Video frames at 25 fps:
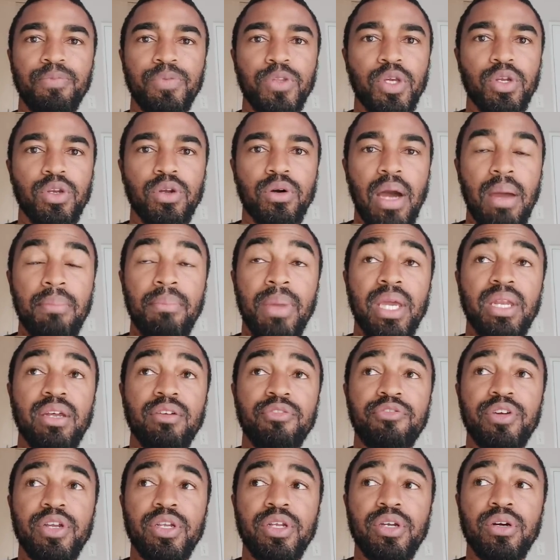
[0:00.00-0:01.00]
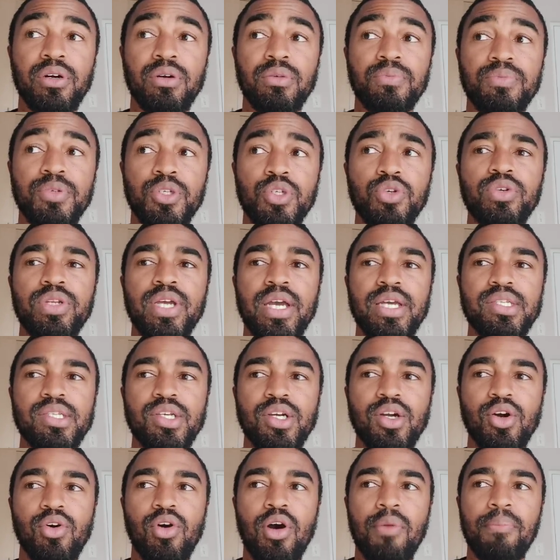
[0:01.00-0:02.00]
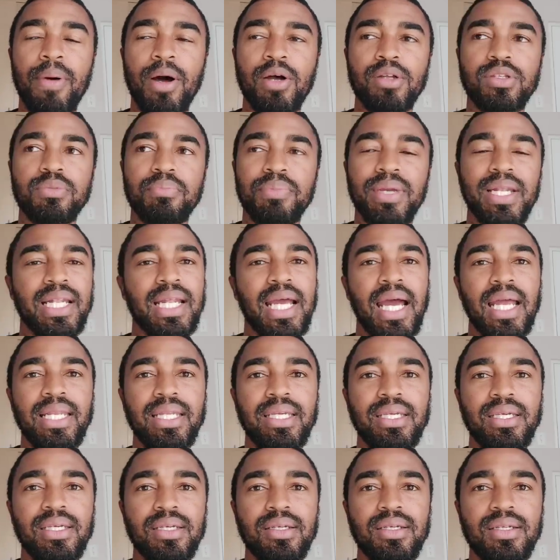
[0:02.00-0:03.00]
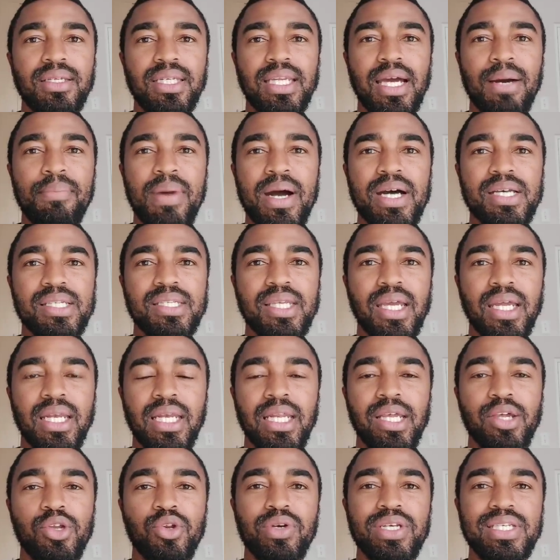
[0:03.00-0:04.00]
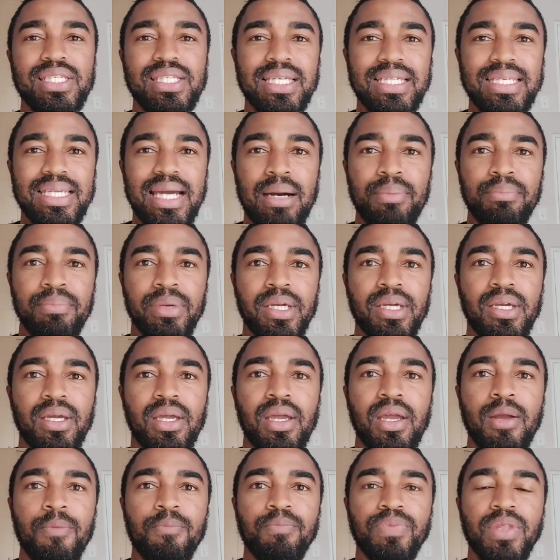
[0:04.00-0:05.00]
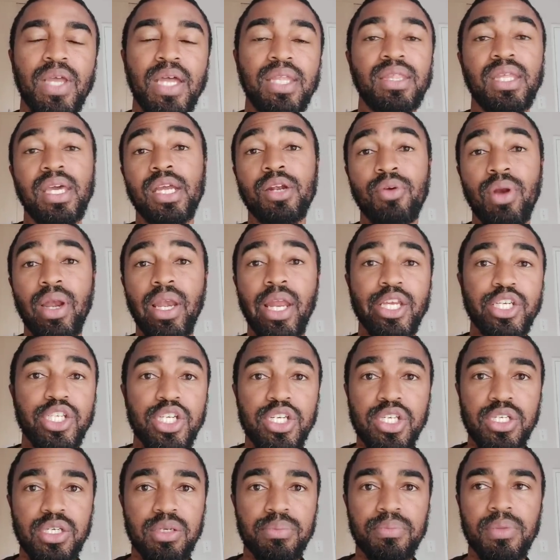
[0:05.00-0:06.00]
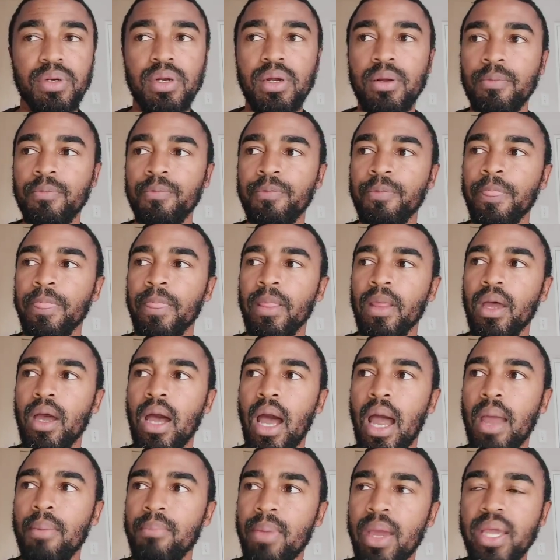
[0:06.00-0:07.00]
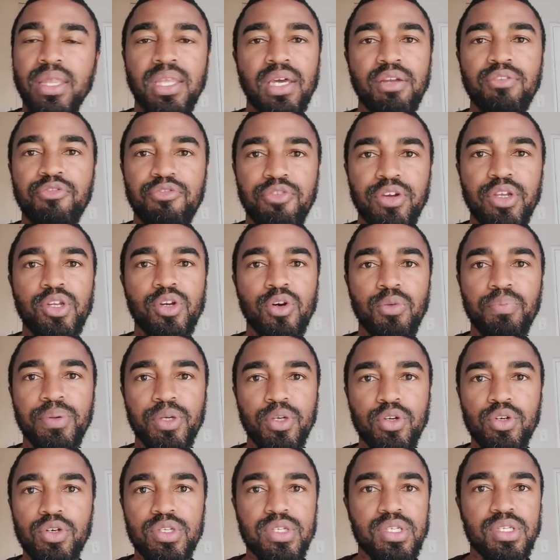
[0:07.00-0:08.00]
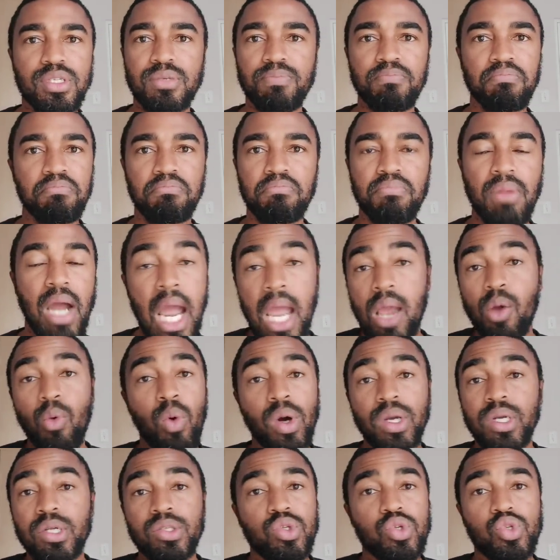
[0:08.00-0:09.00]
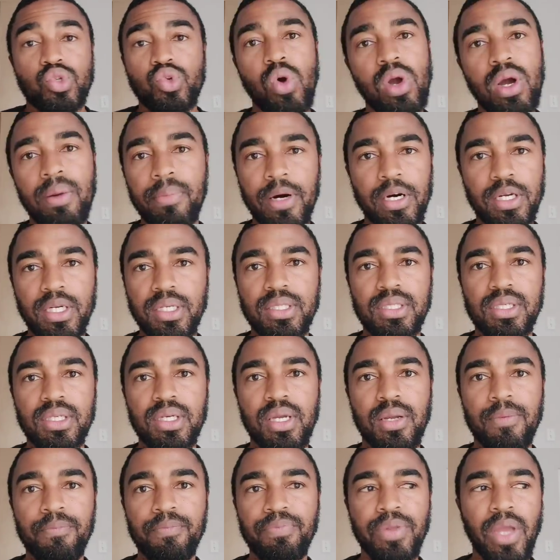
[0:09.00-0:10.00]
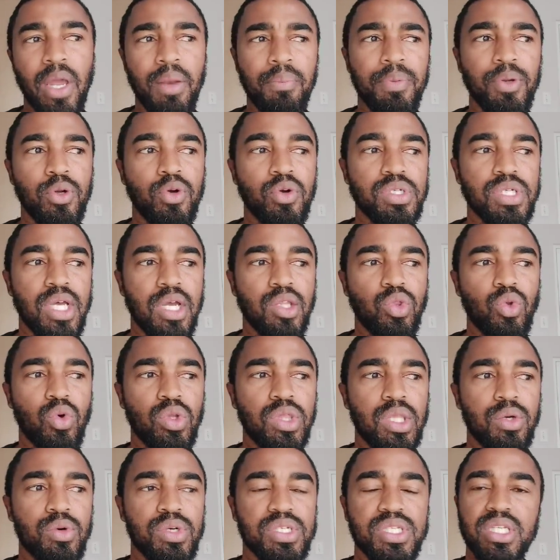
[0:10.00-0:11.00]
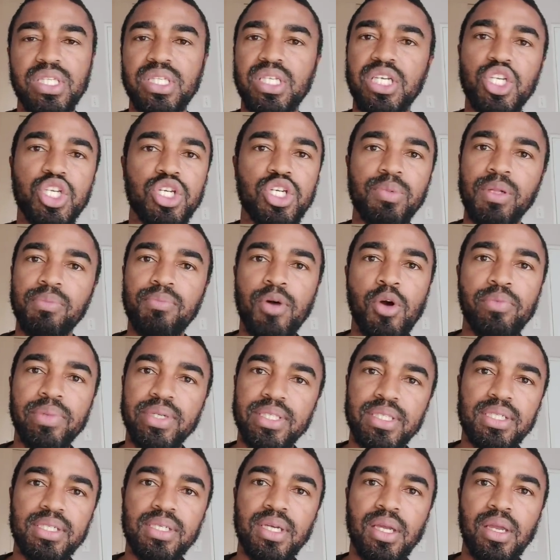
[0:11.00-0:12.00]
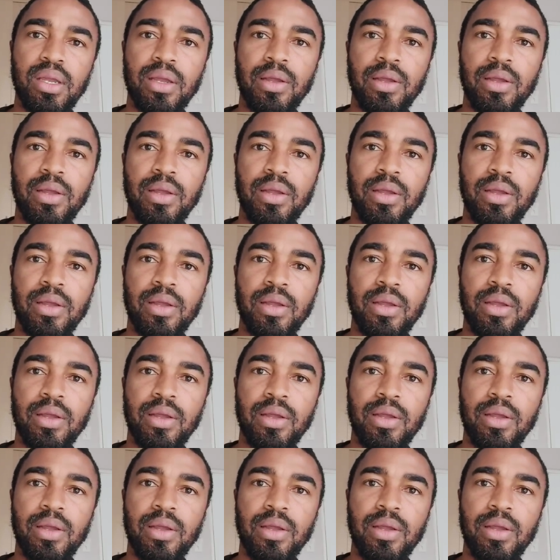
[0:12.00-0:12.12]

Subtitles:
You know, I made a video 2 days ago about Mihlali Ndamase and Leroy Sitambe and their relationship. I made that video because I wanted to talk about it and because I thought there was a teachable moment,